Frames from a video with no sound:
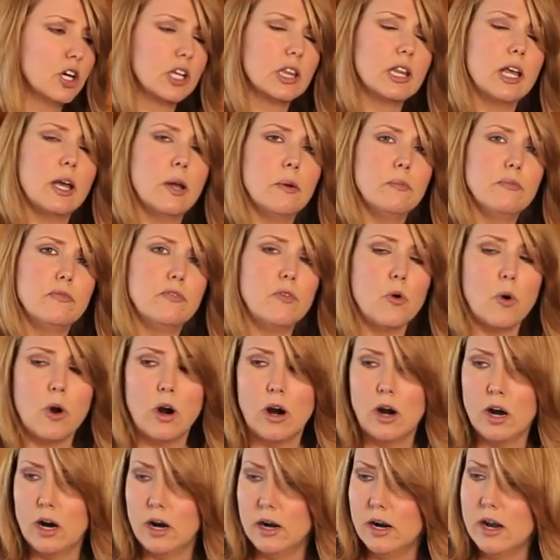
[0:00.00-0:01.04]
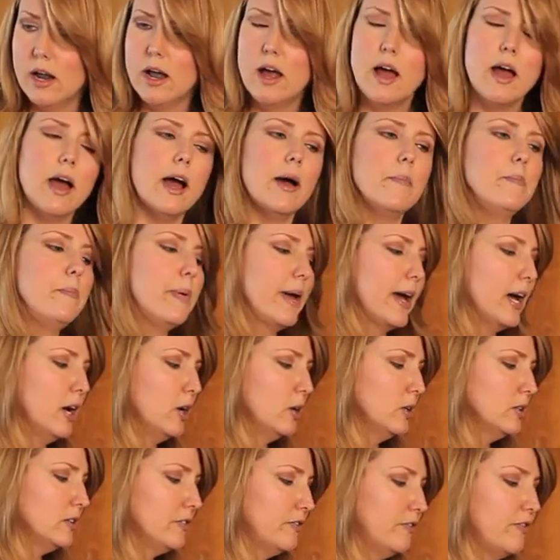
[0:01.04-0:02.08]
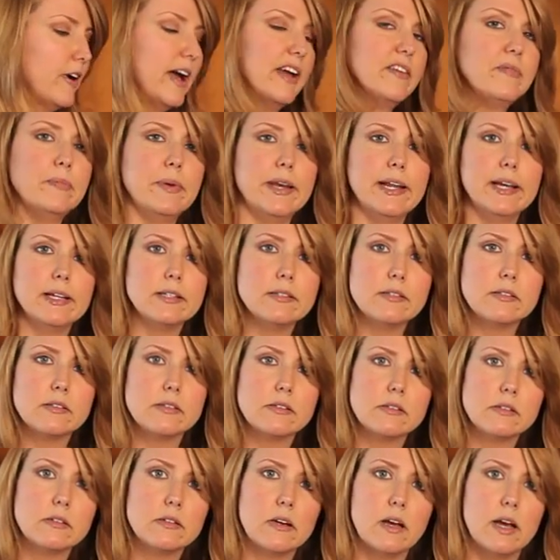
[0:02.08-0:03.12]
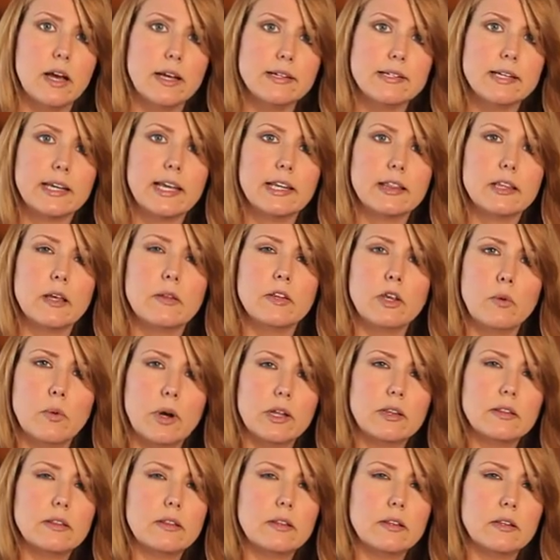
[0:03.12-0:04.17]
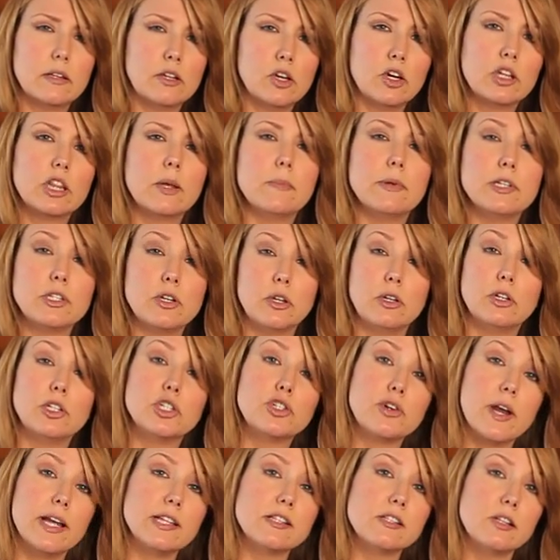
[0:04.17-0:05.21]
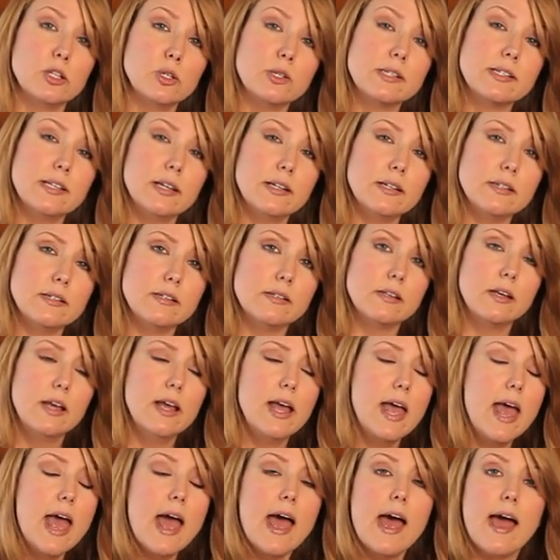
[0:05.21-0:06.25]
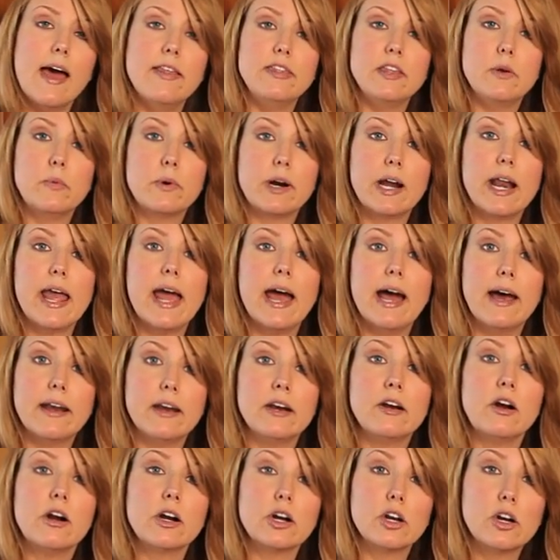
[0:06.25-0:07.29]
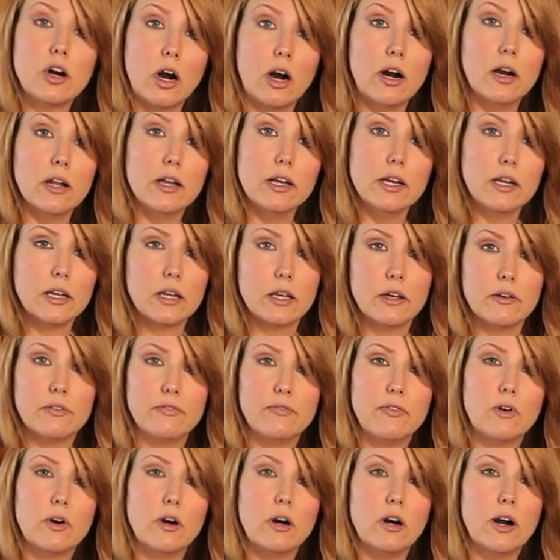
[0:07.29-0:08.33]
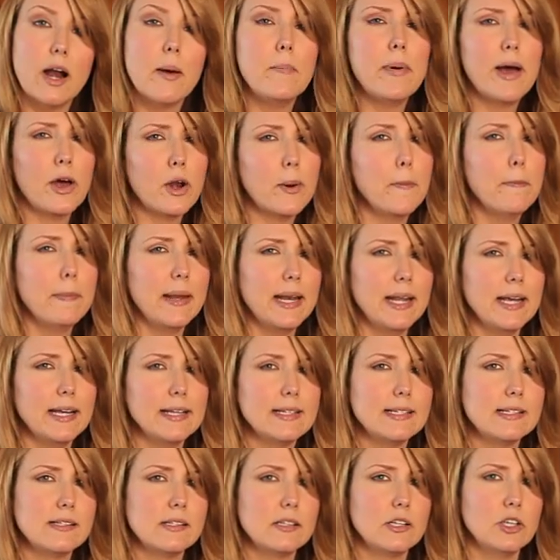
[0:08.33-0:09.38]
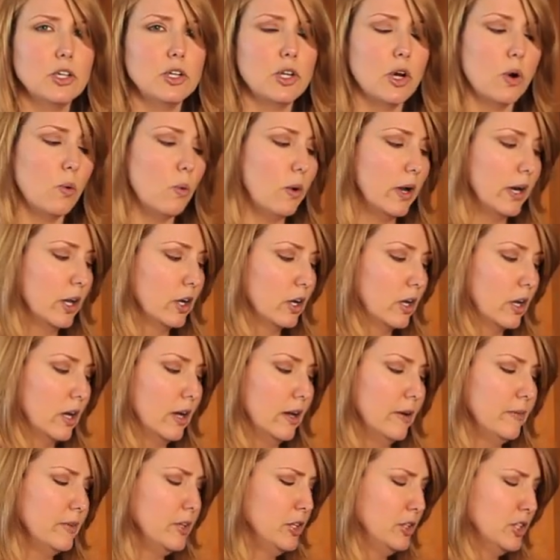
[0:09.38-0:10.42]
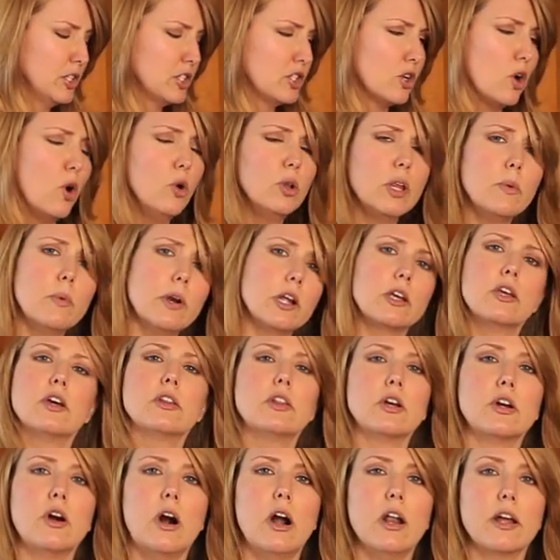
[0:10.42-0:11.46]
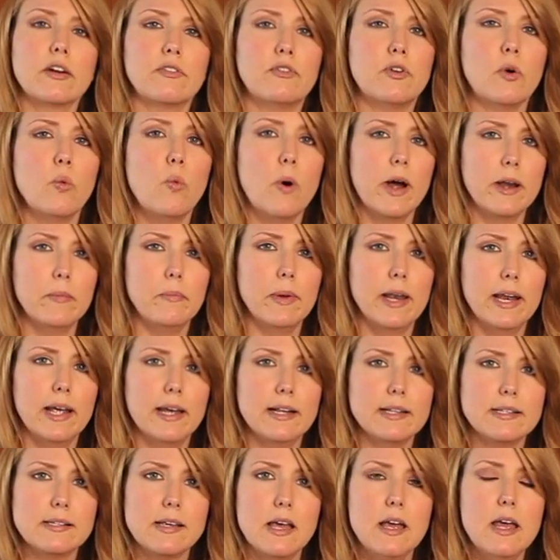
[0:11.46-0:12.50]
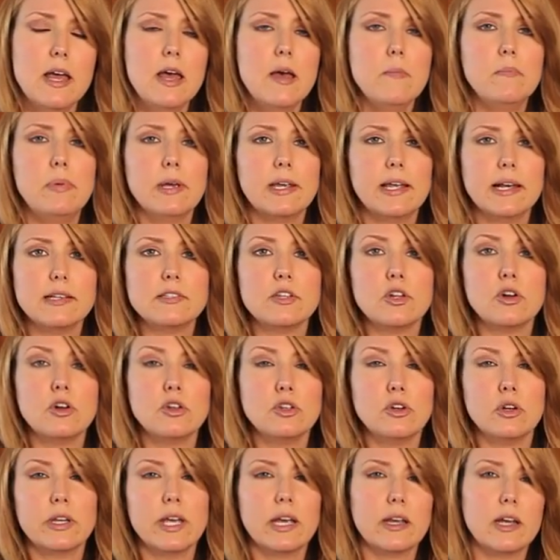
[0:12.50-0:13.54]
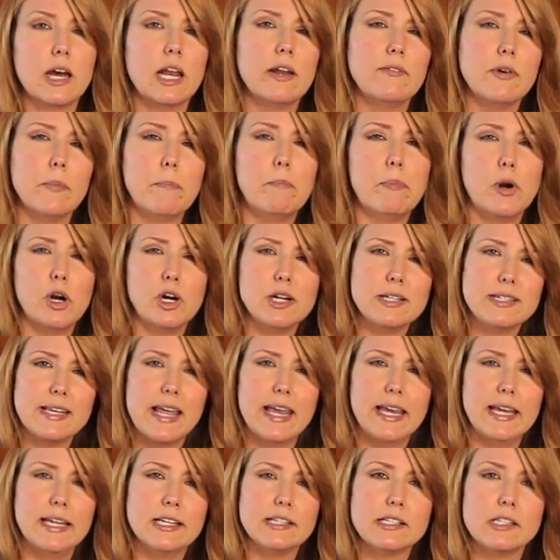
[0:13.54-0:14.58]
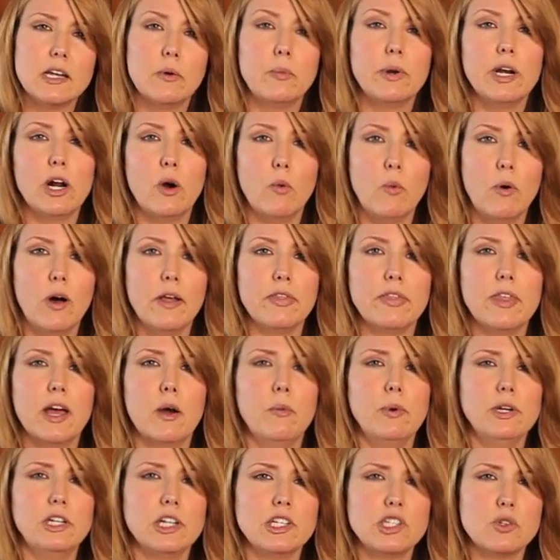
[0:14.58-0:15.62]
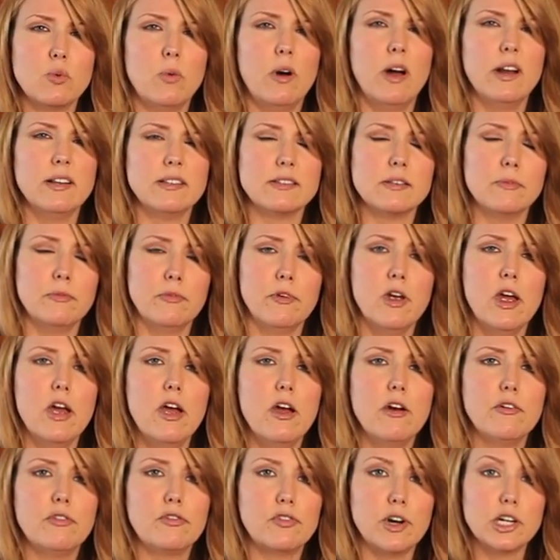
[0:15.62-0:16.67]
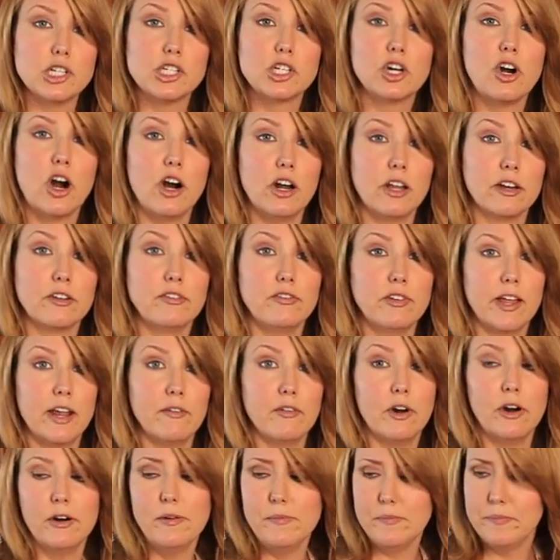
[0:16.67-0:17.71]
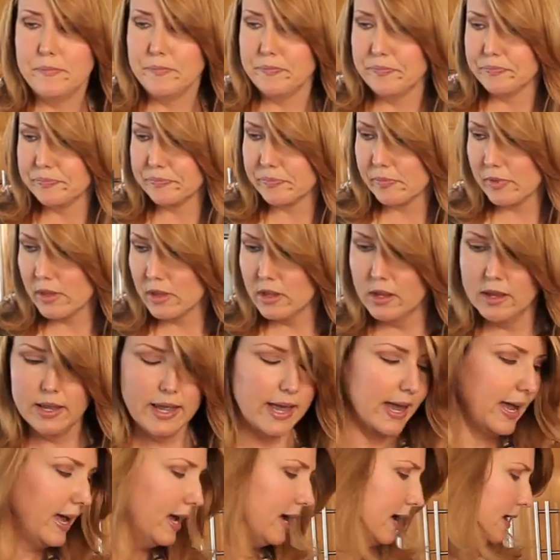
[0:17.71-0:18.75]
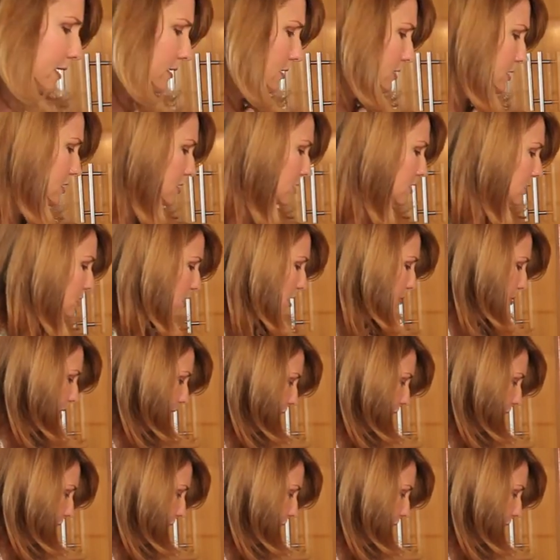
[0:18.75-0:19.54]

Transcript: them for about five minutes uh, to get them, you want to cook them until they're translucent. And then we're gonna add in our garlic for about a minute. You don't wanna, uh, just only wanna cook the garlic for one minute because you'll, you'll get kind of a burnt taste and we don't want that. We just want some fresh garlic flavor. And let me